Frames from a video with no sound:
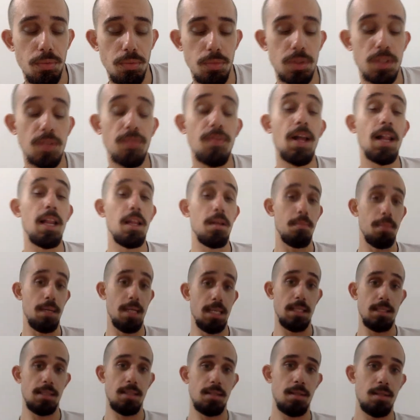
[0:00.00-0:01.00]

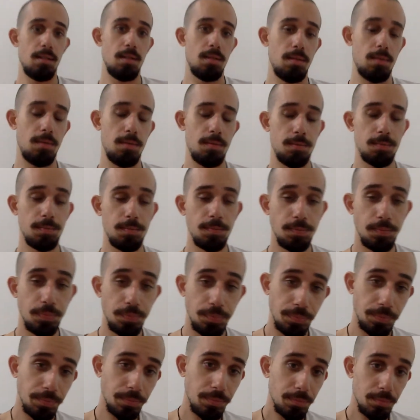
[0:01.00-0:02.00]
developments,
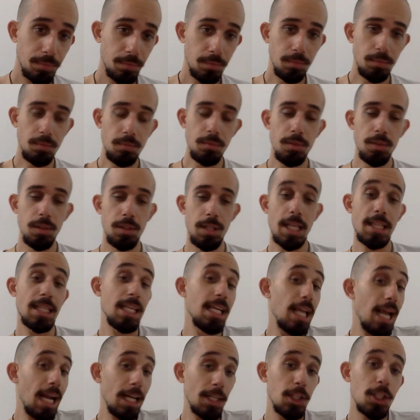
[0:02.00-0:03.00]
that
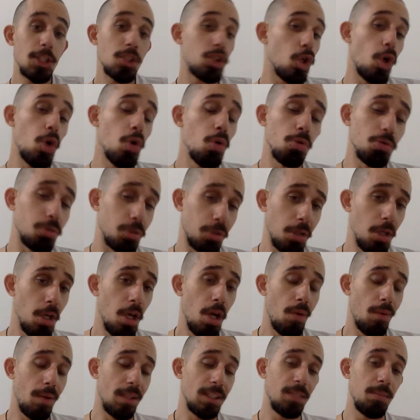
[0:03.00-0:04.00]
they actually don't
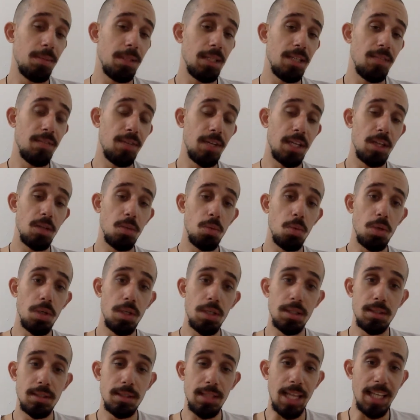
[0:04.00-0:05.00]
want to be living in the
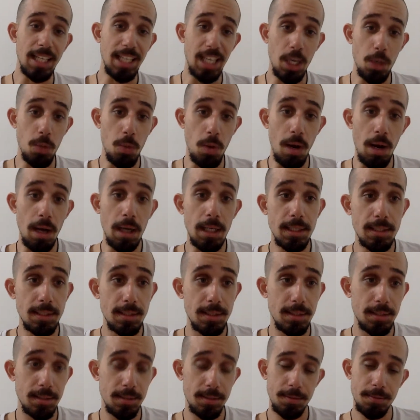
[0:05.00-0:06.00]
woods like
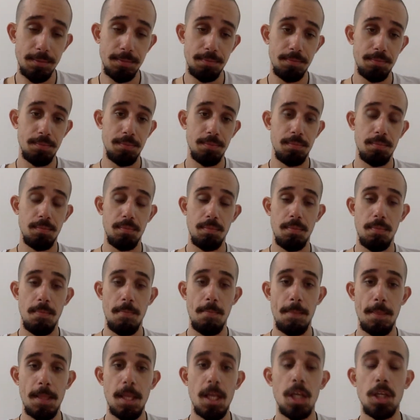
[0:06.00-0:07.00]
Ewoks.
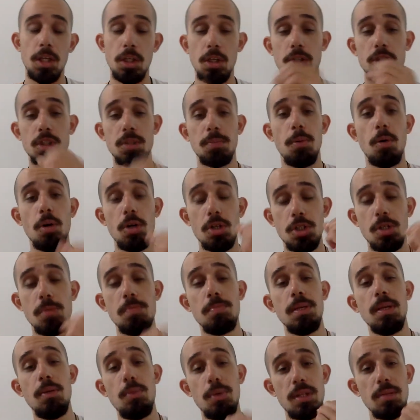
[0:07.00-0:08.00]
Your support should
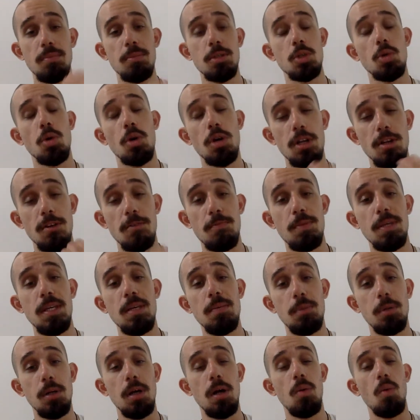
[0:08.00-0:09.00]
be with the majority of
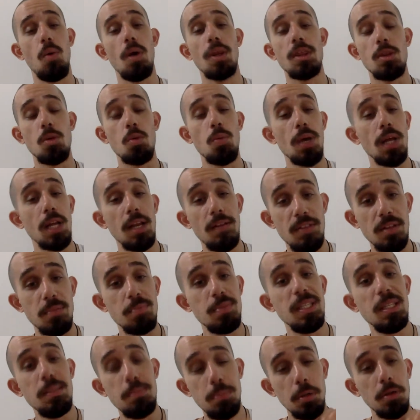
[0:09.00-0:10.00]
people and what the will of the
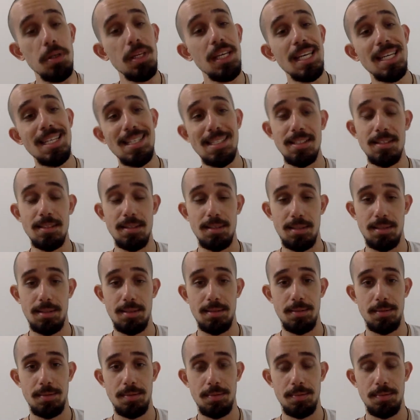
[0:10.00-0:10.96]
people is.